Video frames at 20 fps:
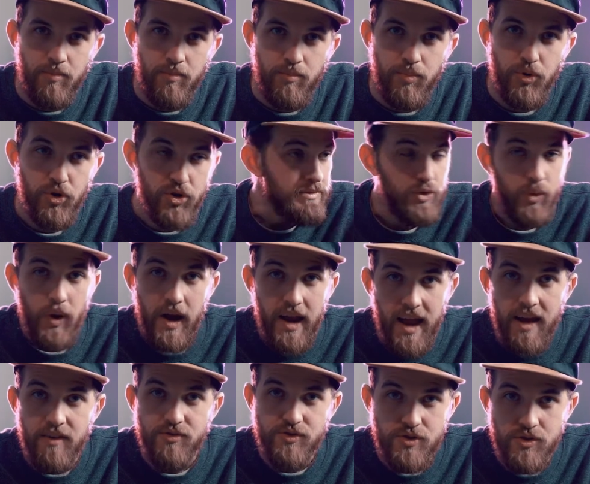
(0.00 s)
But do I
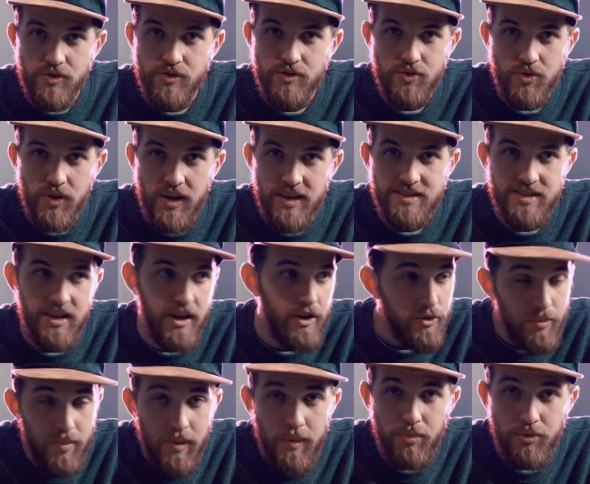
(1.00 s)
have certain traits that
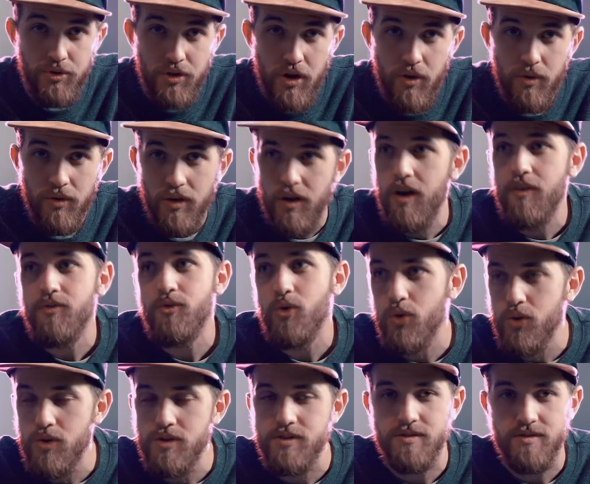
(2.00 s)
other people don't? Of
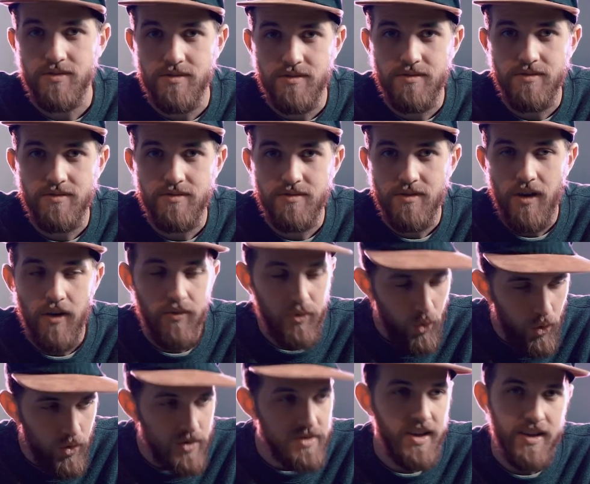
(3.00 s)
course. Of
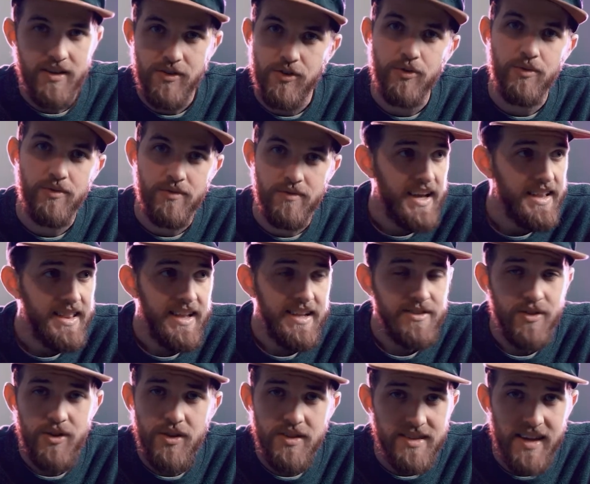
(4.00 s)
course I do. And
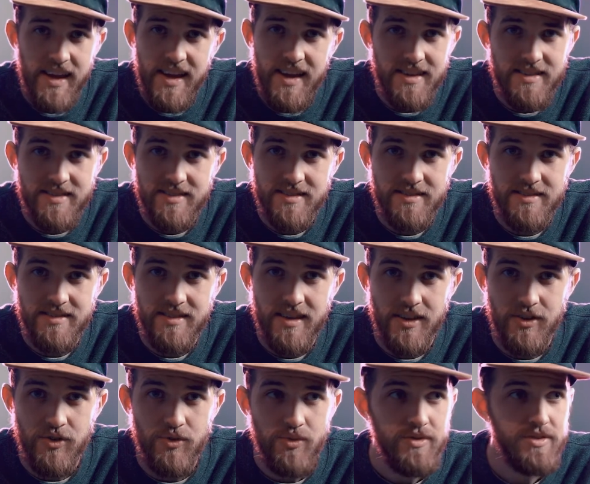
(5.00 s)
that's all it takes.
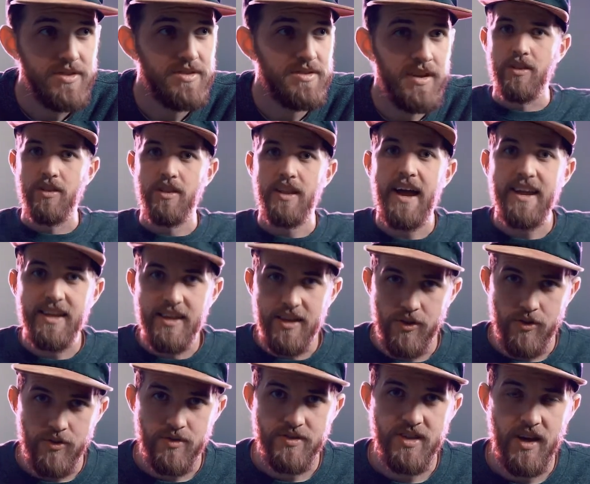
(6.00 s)
And you just
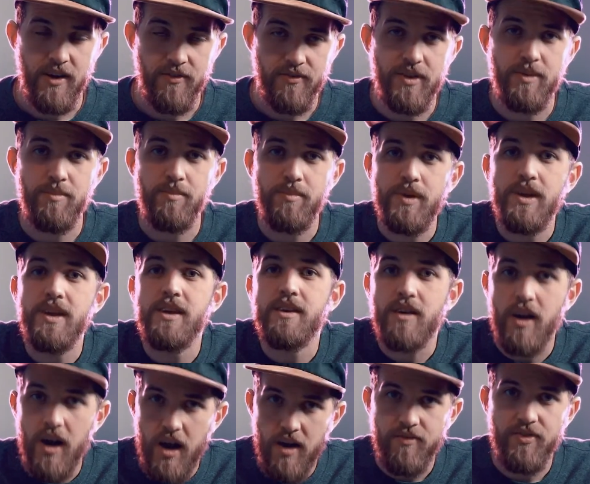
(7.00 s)
liking yourself and being
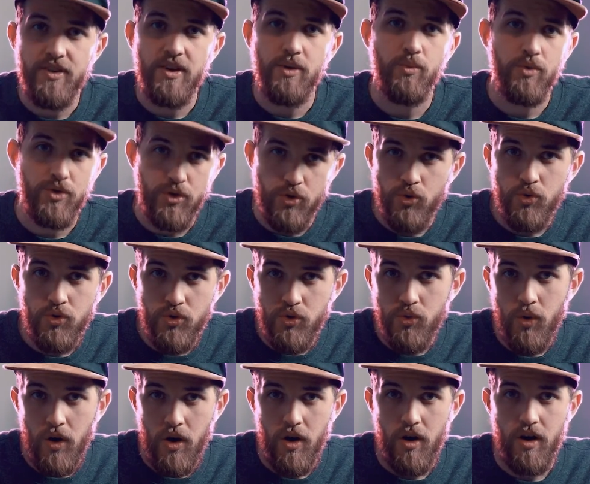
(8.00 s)
confident with who
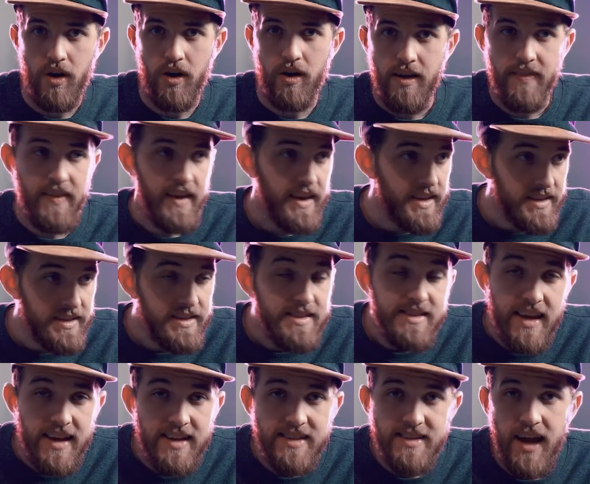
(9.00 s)
you are. And that can
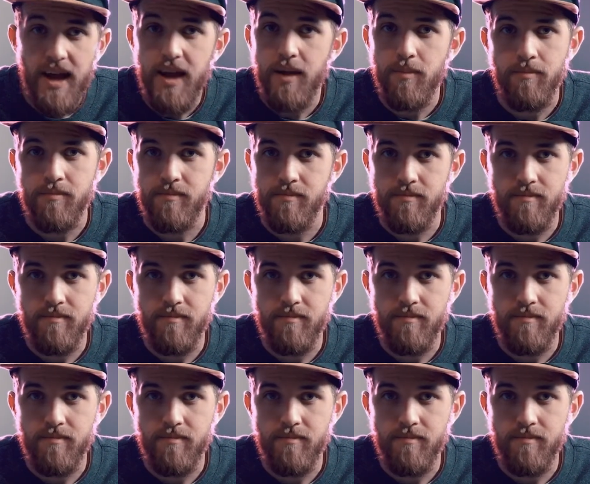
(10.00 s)
take time.